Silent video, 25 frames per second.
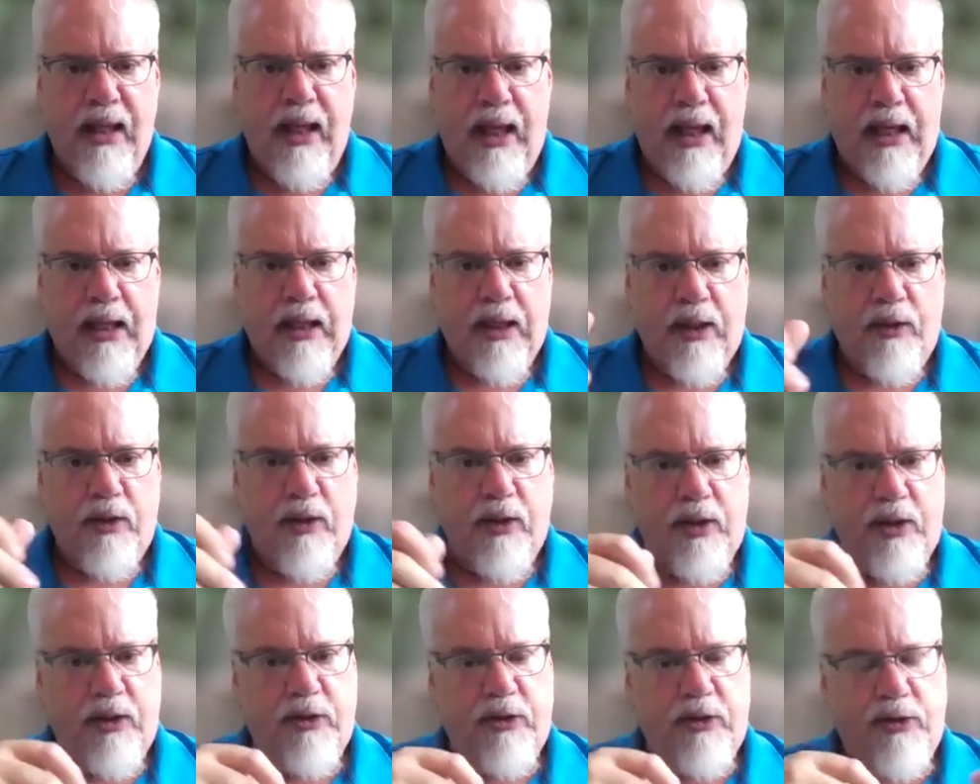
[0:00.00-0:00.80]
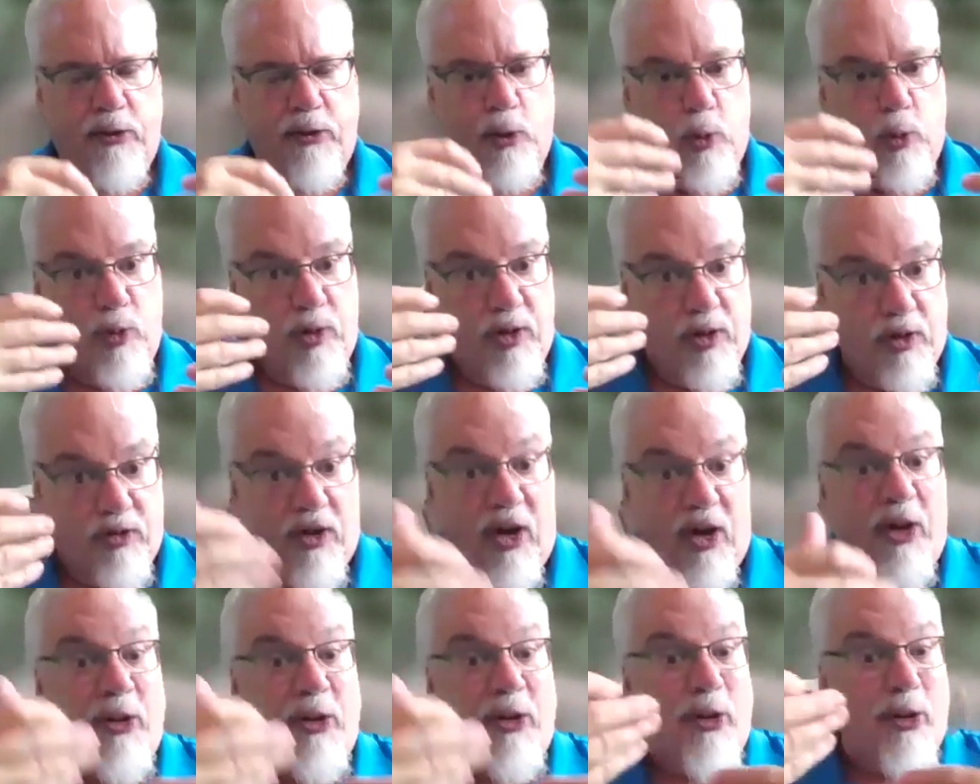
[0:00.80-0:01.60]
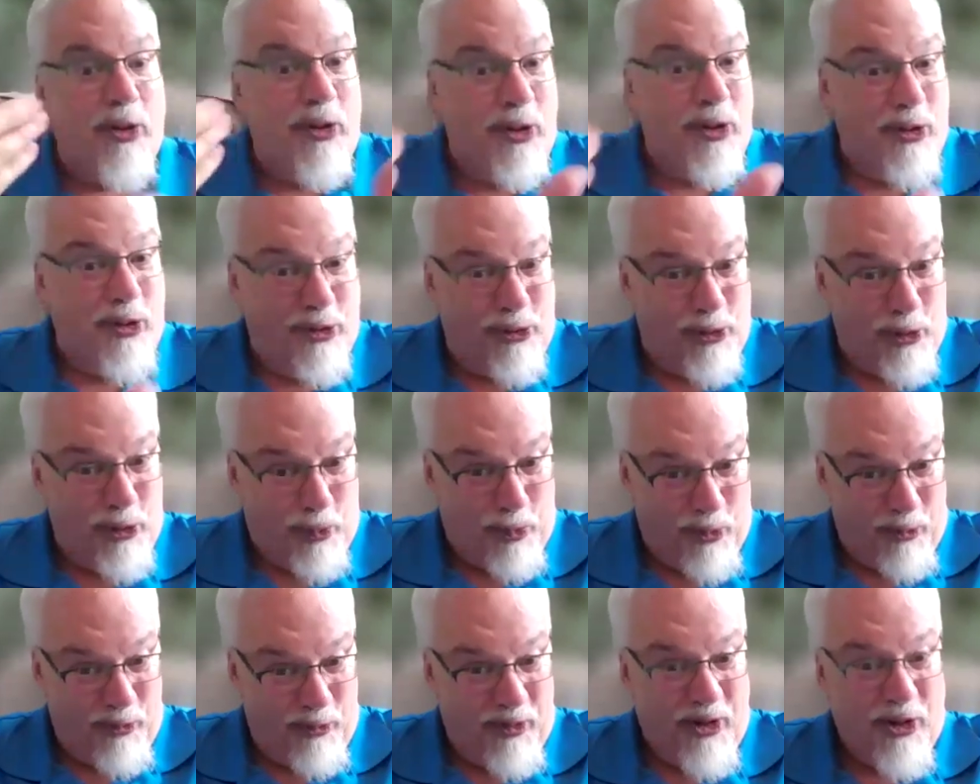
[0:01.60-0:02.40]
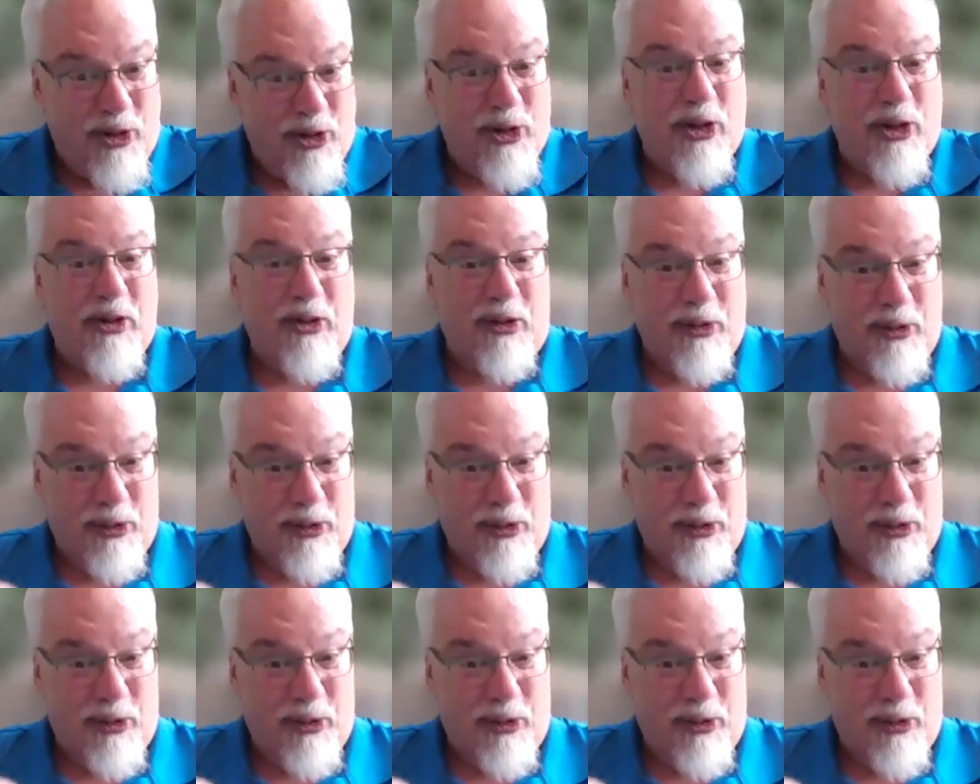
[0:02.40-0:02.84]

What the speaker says: And the student, under the supervision,